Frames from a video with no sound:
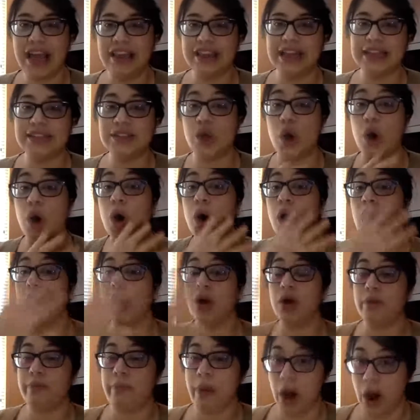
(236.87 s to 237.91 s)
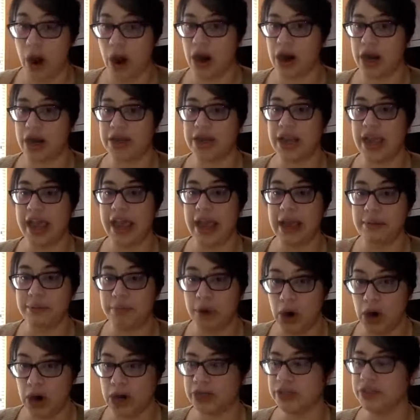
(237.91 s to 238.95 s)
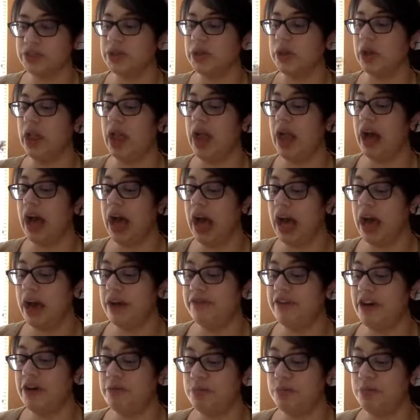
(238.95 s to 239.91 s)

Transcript: That's all part and parcel of